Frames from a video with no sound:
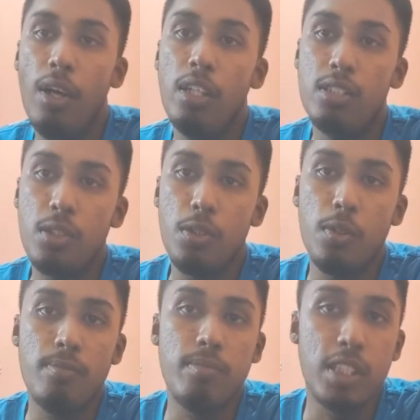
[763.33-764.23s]

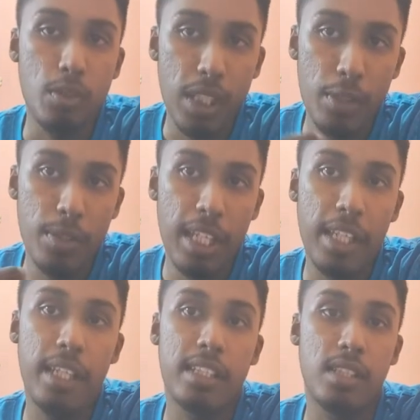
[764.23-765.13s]
So they should need to take
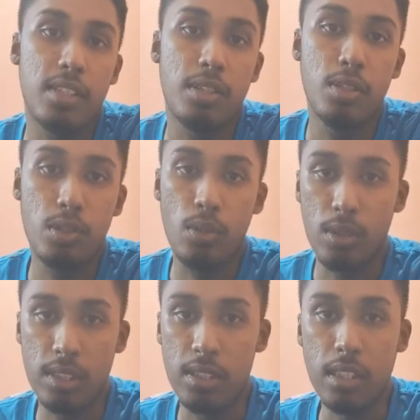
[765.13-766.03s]
it as a huge
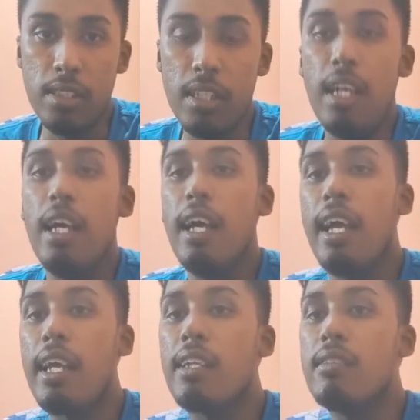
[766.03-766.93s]
concern,
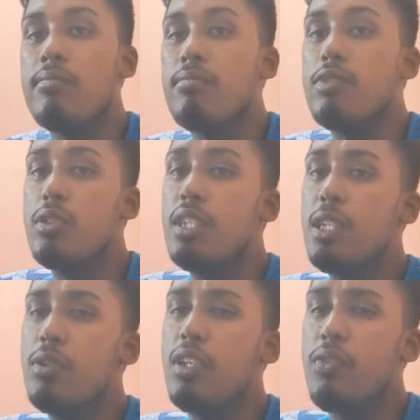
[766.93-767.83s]
and should need
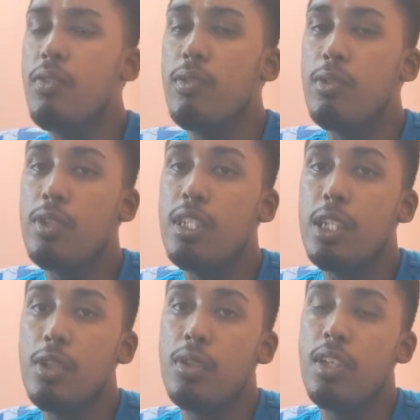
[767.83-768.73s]

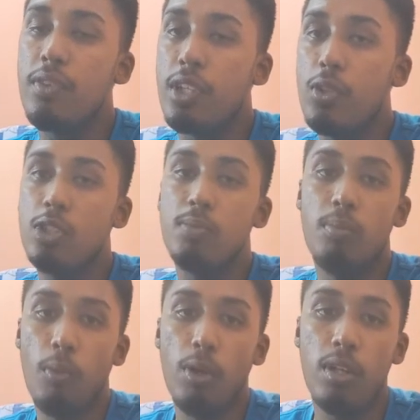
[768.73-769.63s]
to give a huge
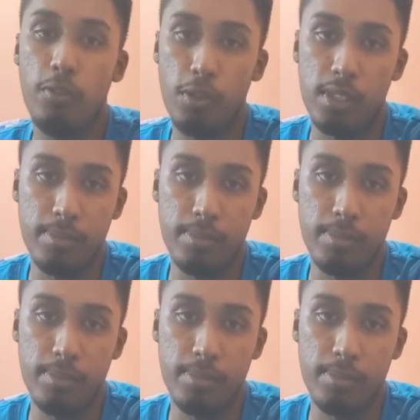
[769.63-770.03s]
model for them.